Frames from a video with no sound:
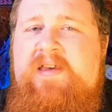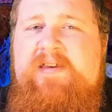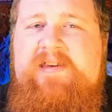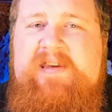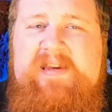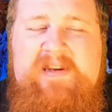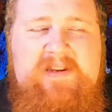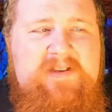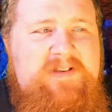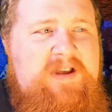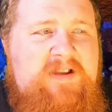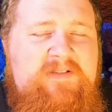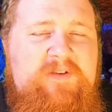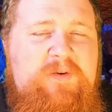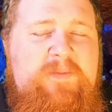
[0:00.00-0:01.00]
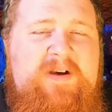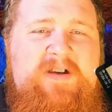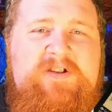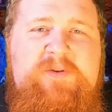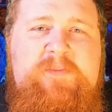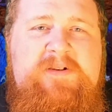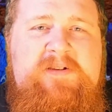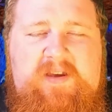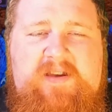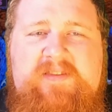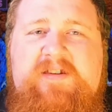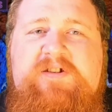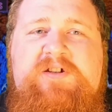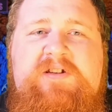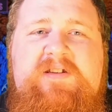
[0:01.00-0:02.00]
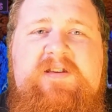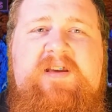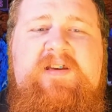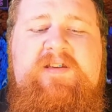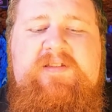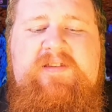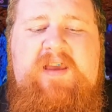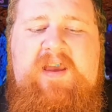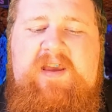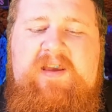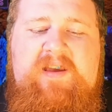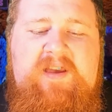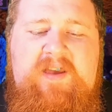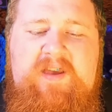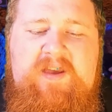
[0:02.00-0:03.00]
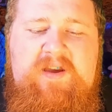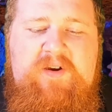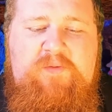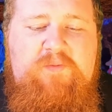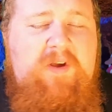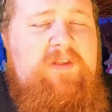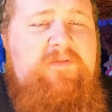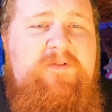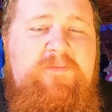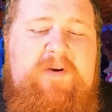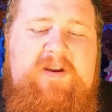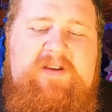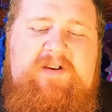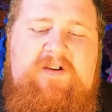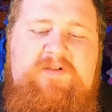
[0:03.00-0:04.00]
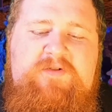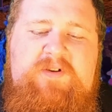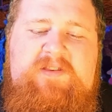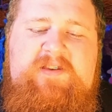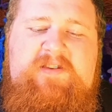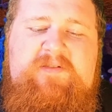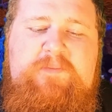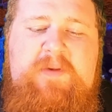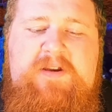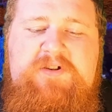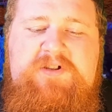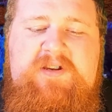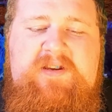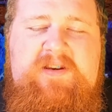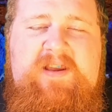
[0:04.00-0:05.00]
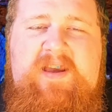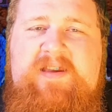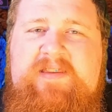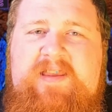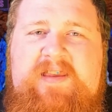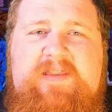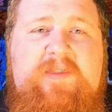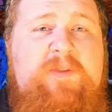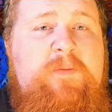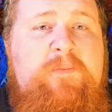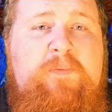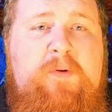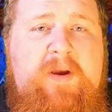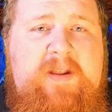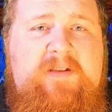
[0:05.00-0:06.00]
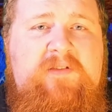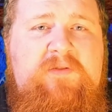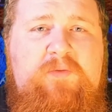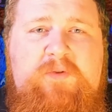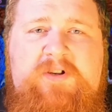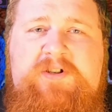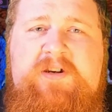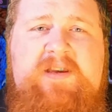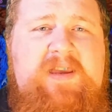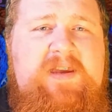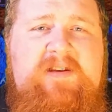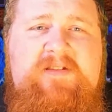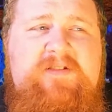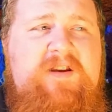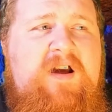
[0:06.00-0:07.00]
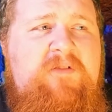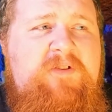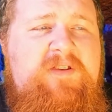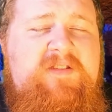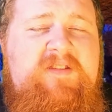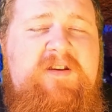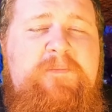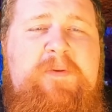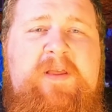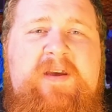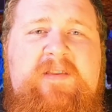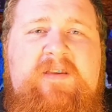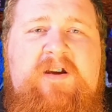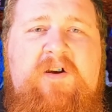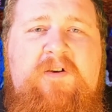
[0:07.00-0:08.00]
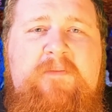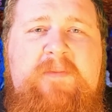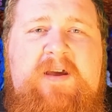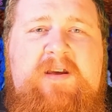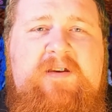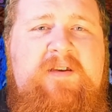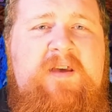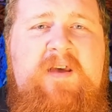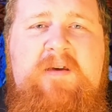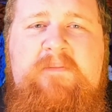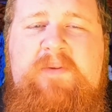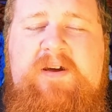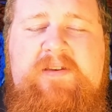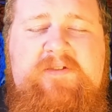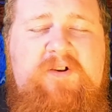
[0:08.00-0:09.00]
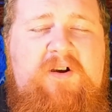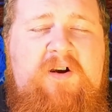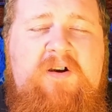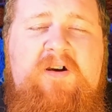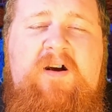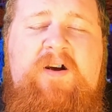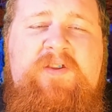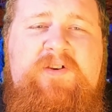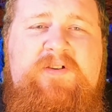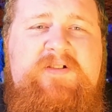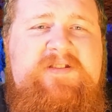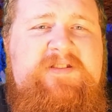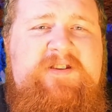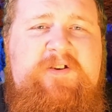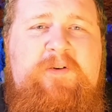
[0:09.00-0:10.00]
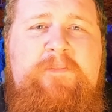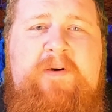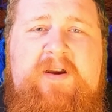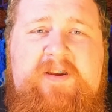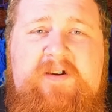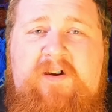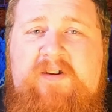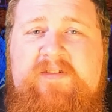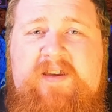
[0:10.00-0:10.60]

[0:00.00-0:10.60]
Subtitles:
Kita, not so much, but I think she is a relevant bodyguard to at least mention. And then the Prince, which again, not really seeing play in the current meta, but there are other Steel bodyguards